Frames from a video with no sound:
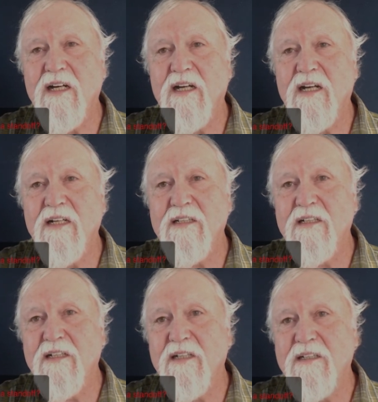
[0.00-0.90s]
I
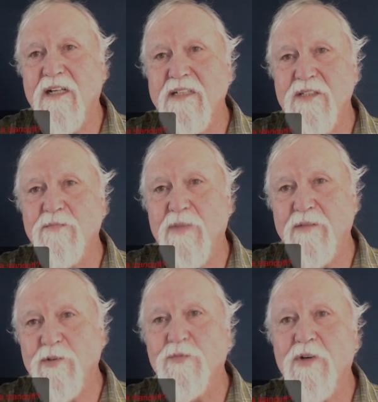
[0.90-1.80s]
guess
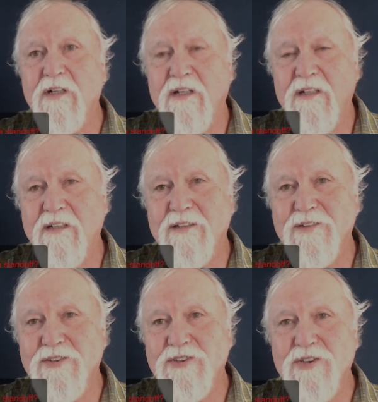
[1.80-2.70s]
maybe what
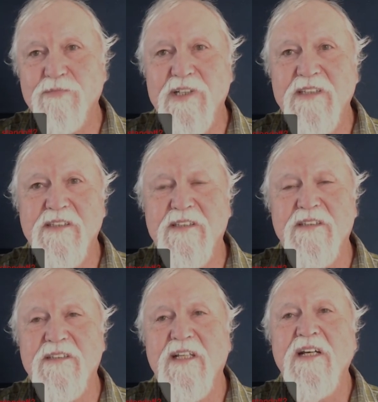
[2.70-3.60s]
she means
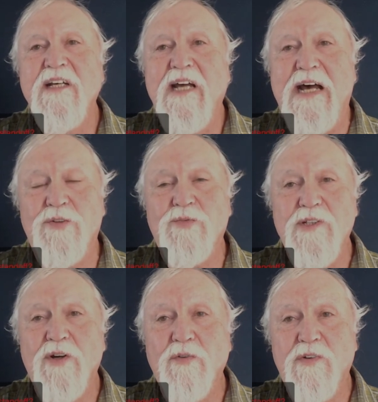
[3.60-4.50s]
is, how do
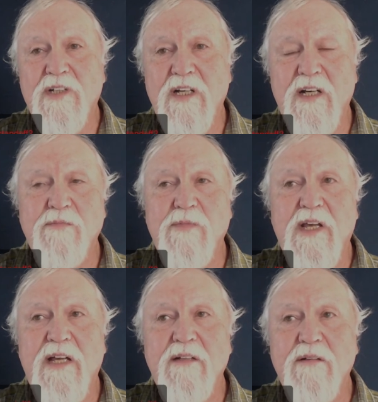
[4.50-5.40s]
we overcome
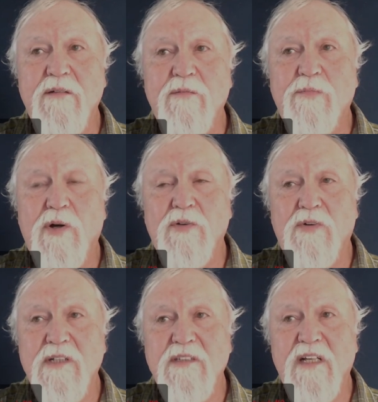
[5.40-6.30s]
that
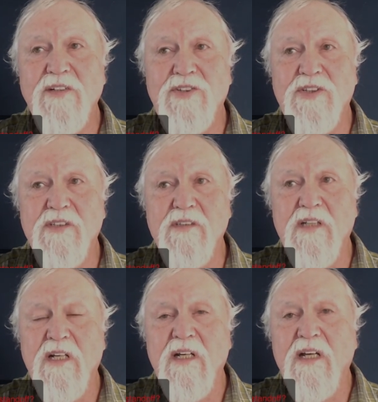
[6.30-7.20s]
polarization?
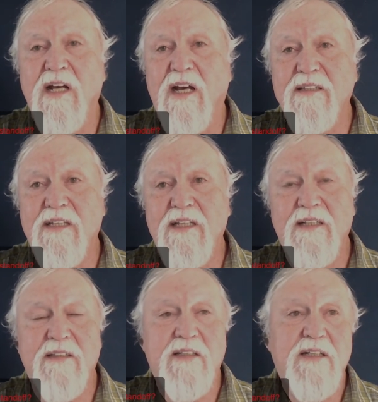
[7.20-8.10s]
I
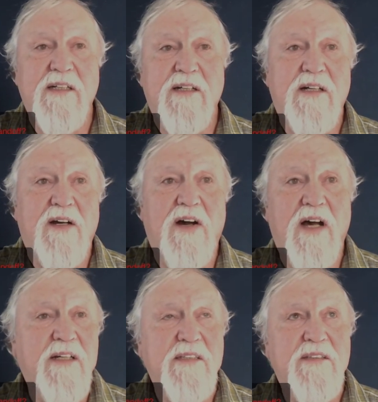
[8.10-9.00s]
think
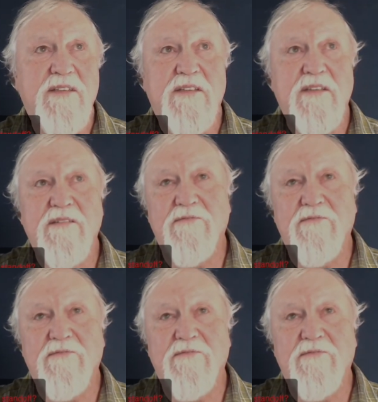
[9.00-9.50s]
honest